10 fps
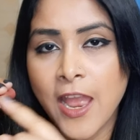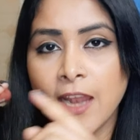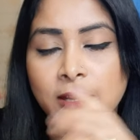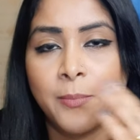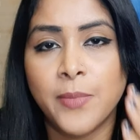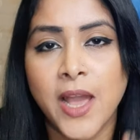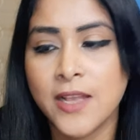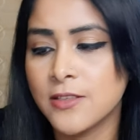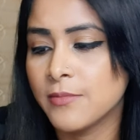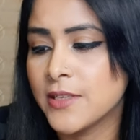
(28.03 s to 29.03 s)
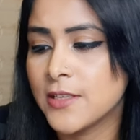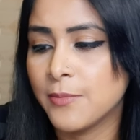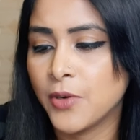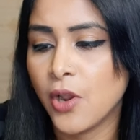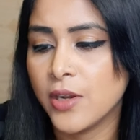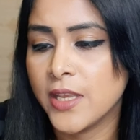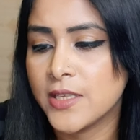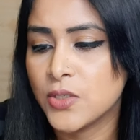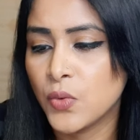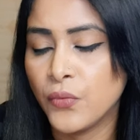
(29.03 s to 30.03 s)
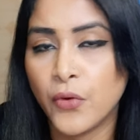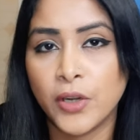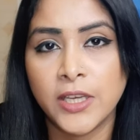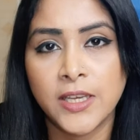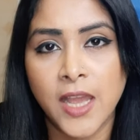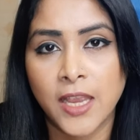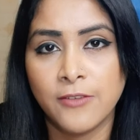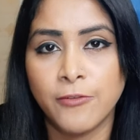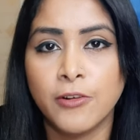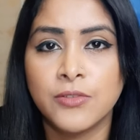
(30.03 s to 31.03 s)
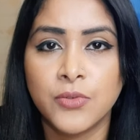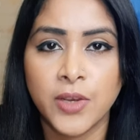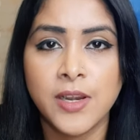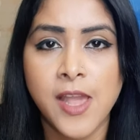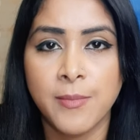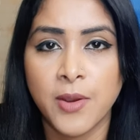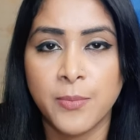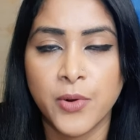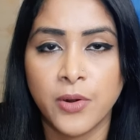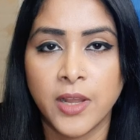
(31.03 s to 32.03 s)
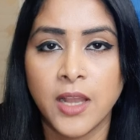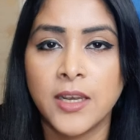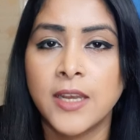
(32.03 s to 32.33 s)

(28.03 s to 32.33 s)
And the price of this lip crayon is $249 for 3 gram of product,